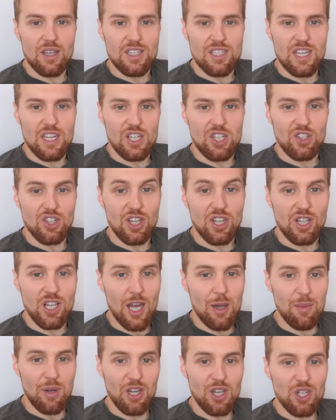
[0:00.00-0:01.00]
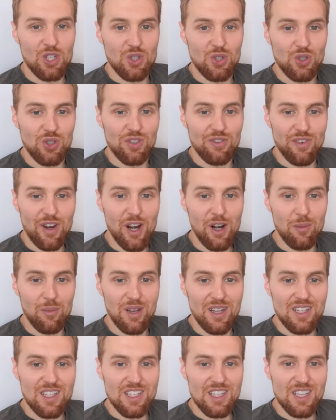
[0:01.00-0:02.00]
essentially climate-controlled
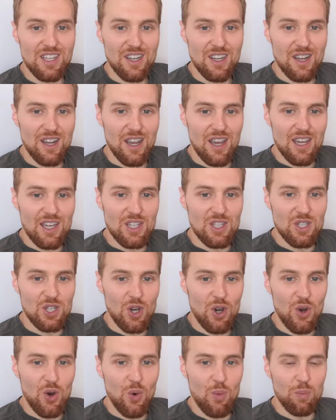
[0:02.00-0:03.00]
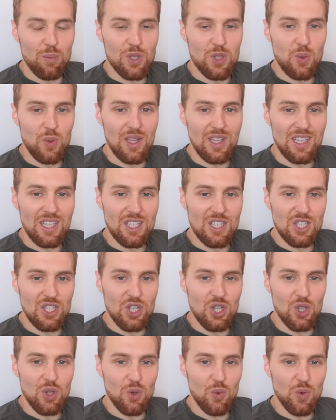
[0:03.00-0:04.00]
environments. So between these
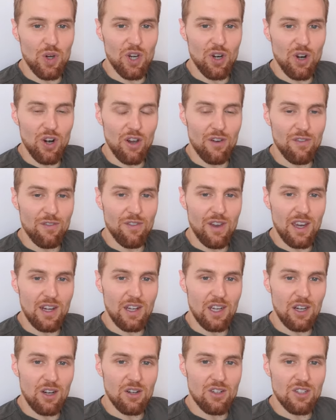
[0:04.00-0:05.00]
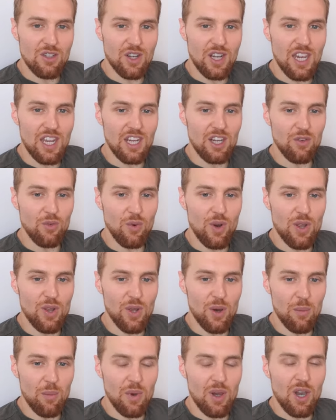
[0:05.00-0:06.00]
two, we're affecting our circadian
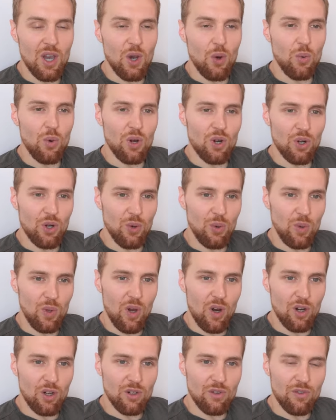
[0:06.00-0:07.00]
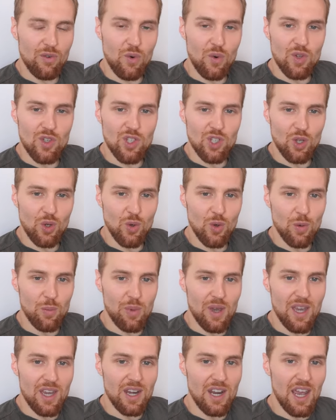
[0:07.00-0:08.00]
rhythm. We're no longer forced to go to
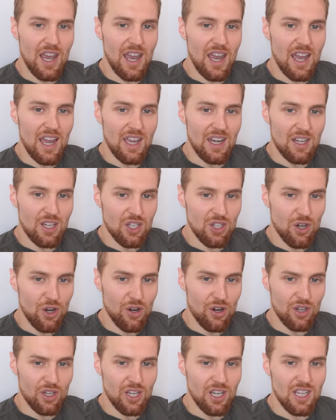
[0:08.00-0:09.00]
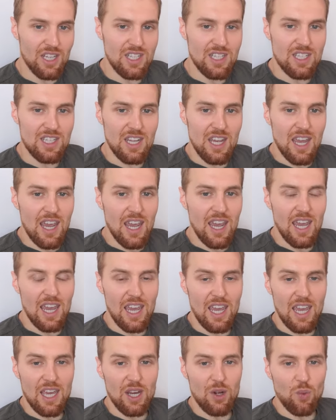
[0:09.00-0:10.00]
bed at darkness
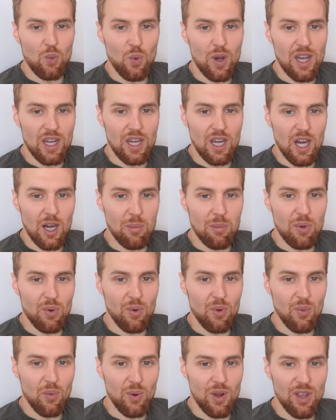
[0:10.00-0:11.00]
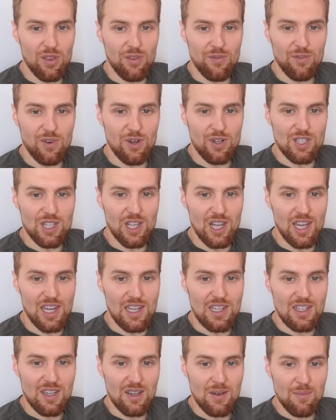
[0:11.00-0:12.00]
and wake up with first
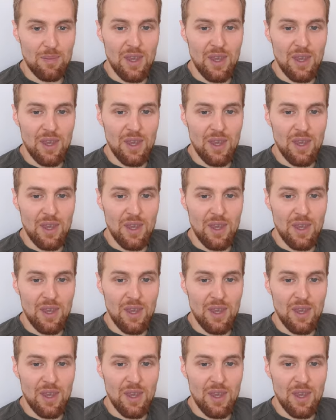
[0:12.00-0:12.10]
light.